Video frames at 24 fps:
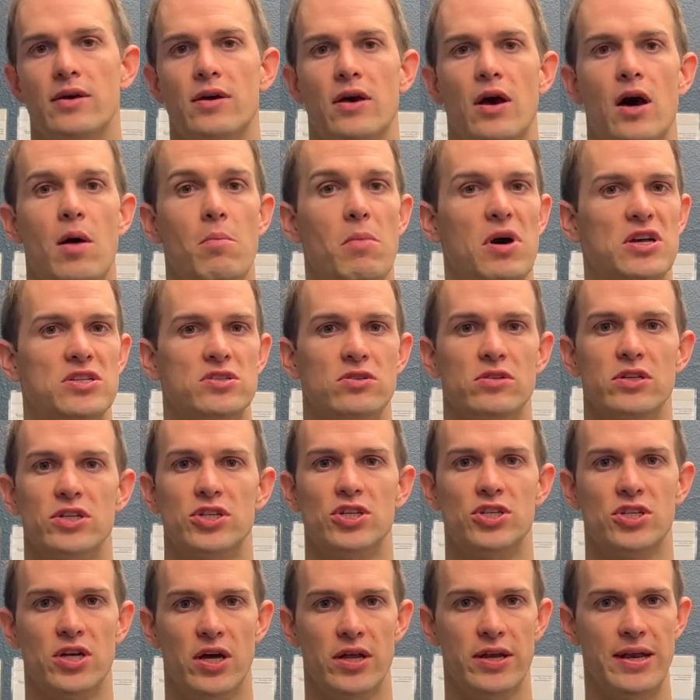a muscle is
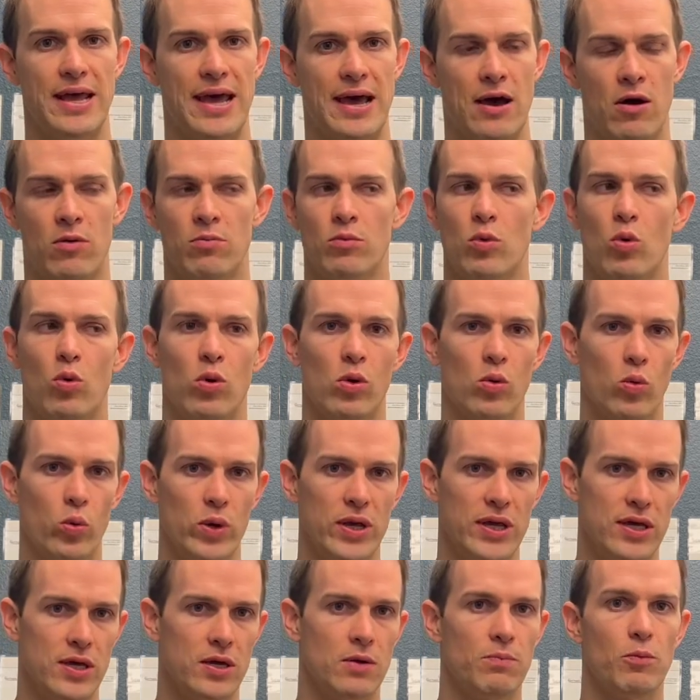shut down or
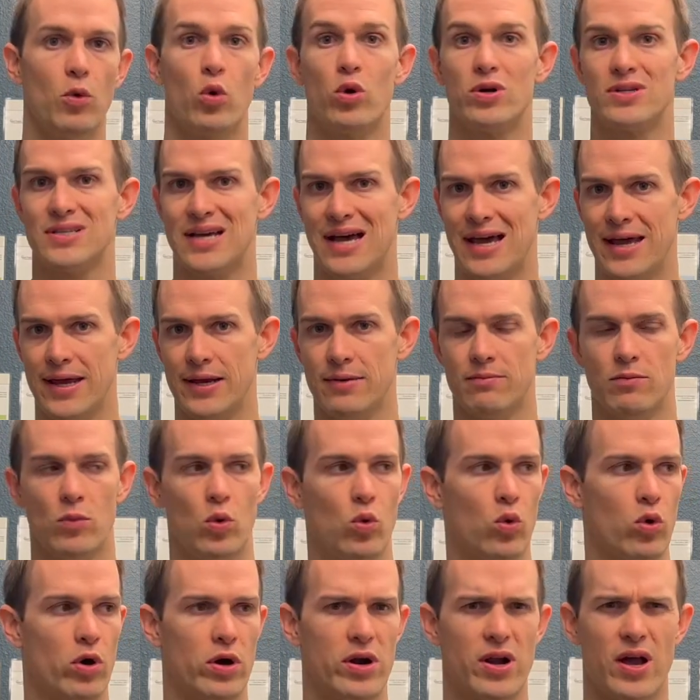weak or tight
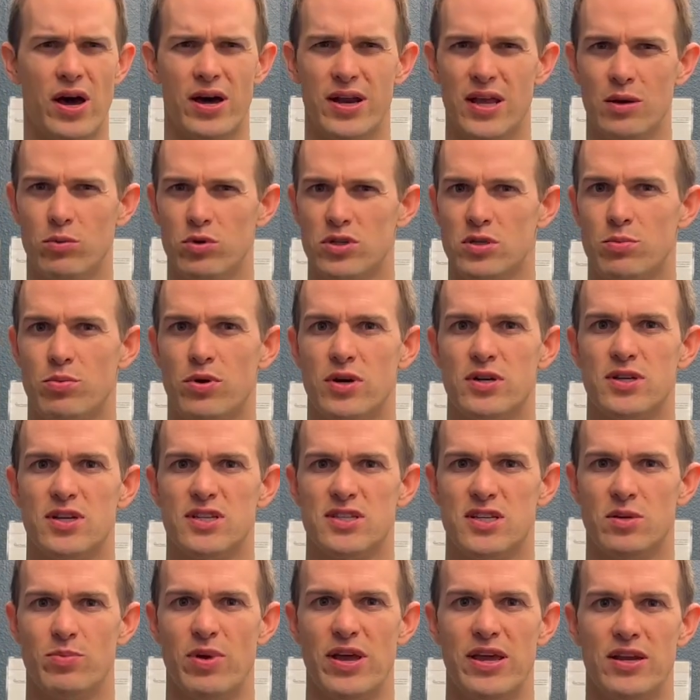or not able to
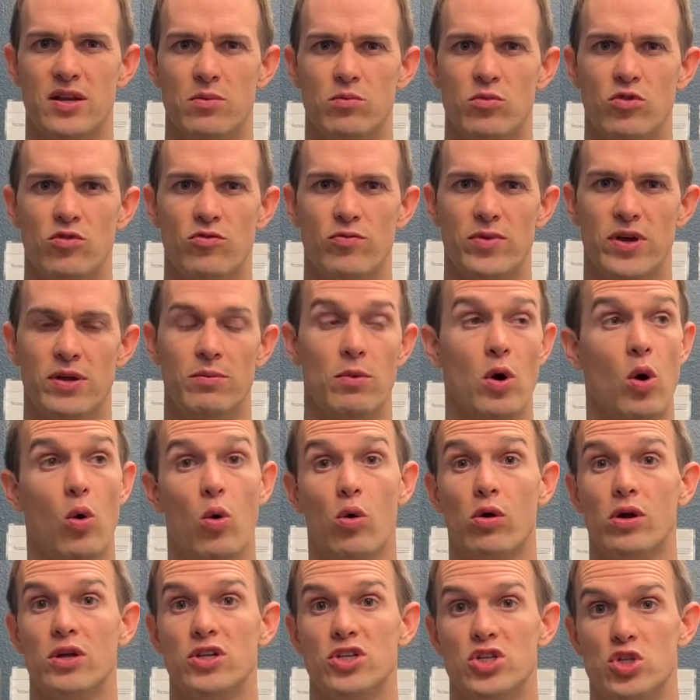participate in a movement
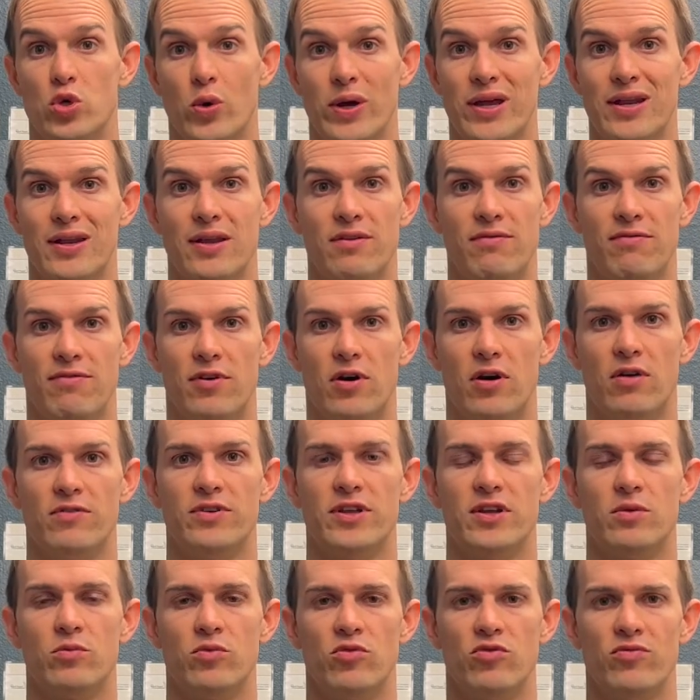or a joint involved
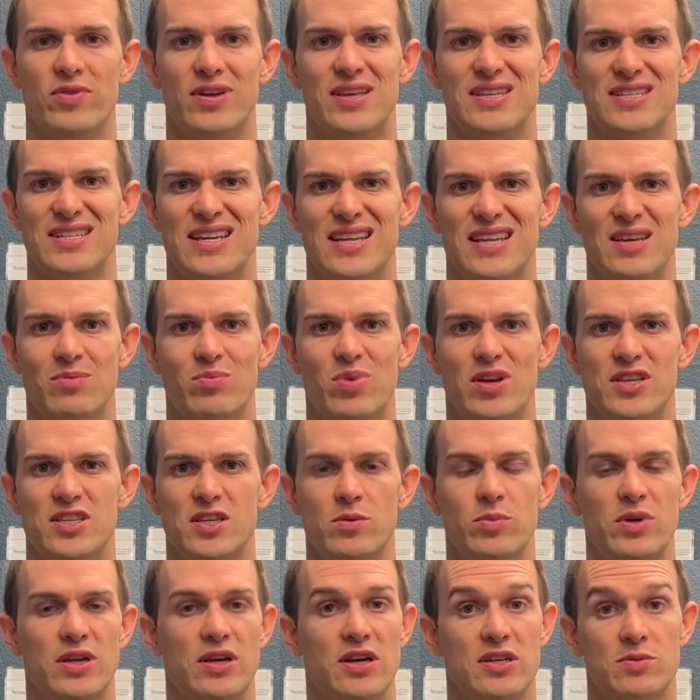in a movement is getting
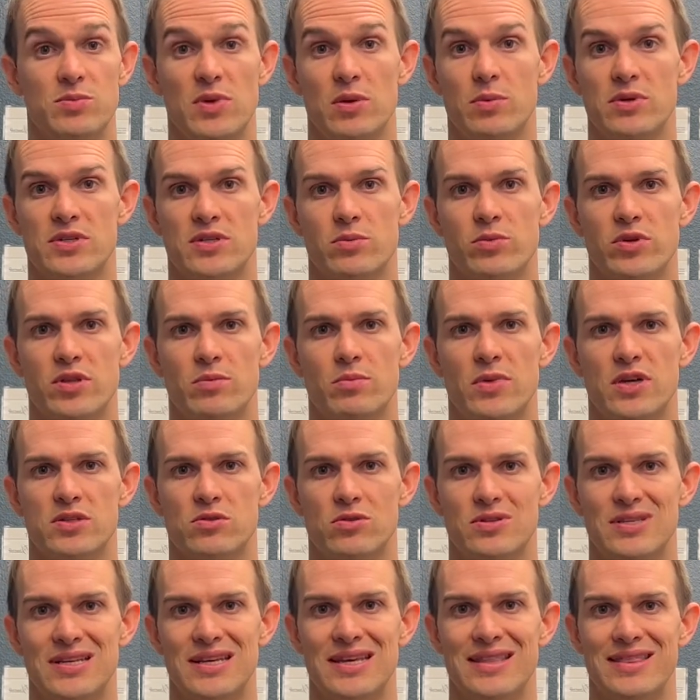pissy because maybe some of the
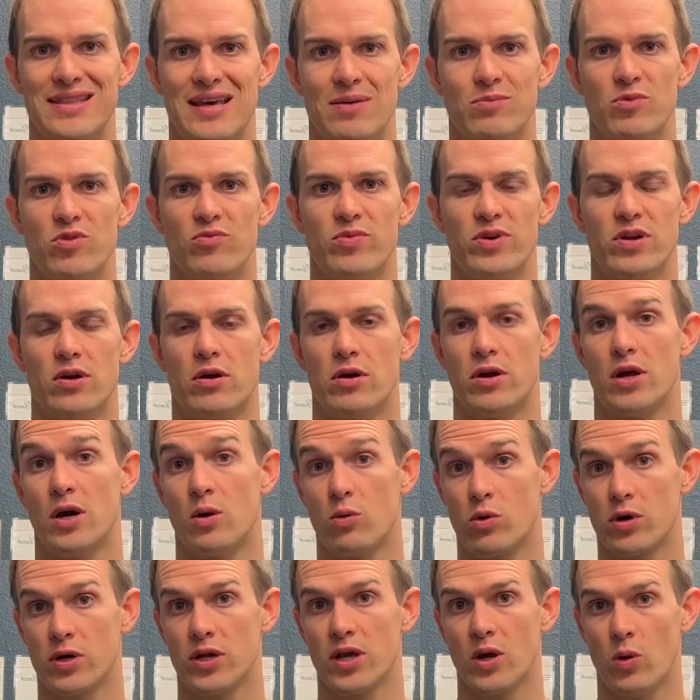muscles in that movement are not
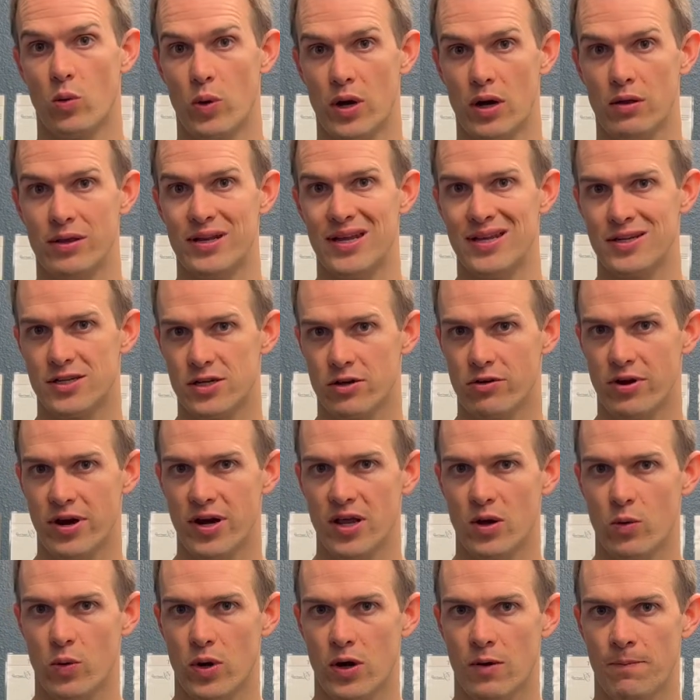working well and
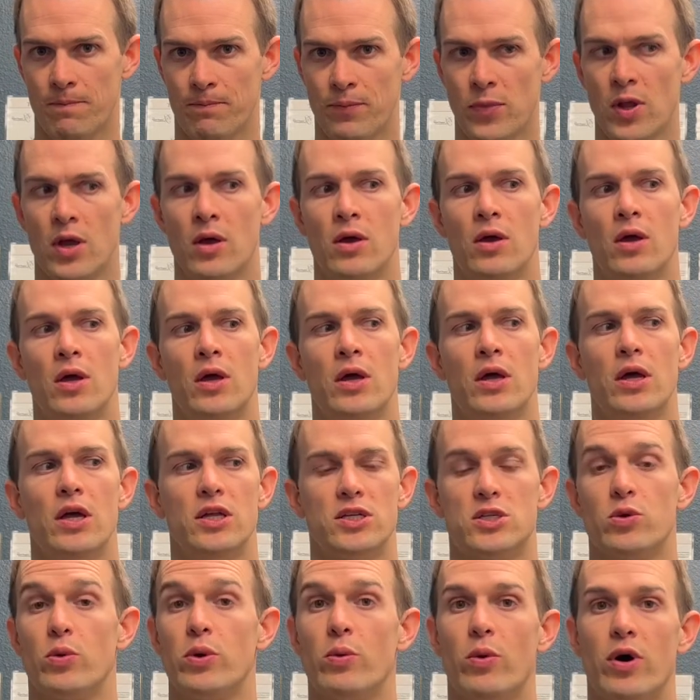integrating well. And
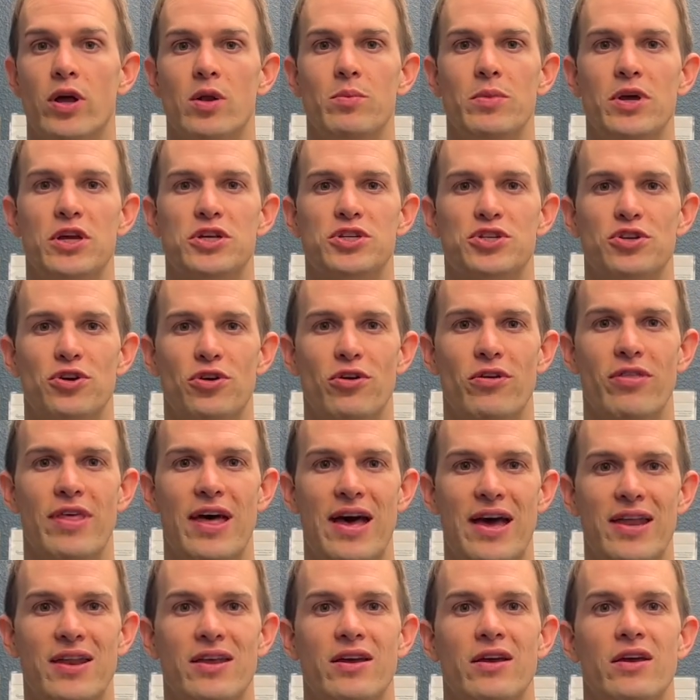so we want to make sure
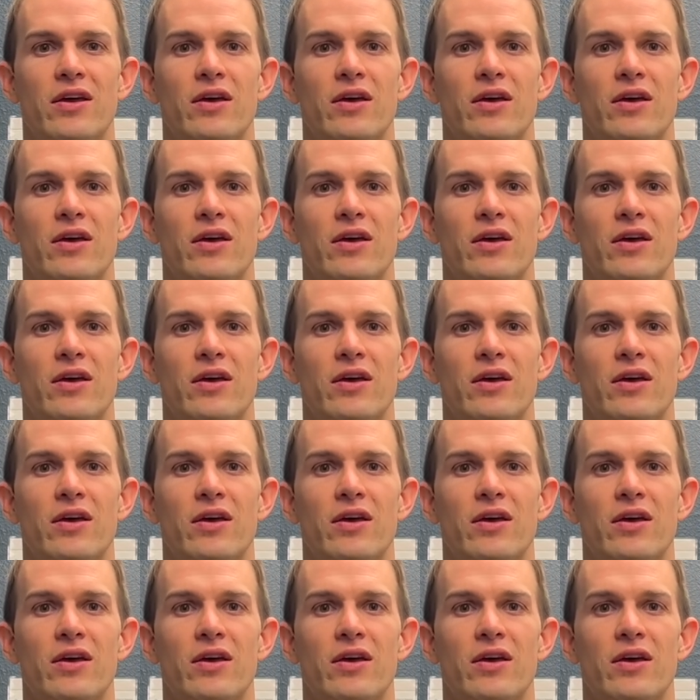that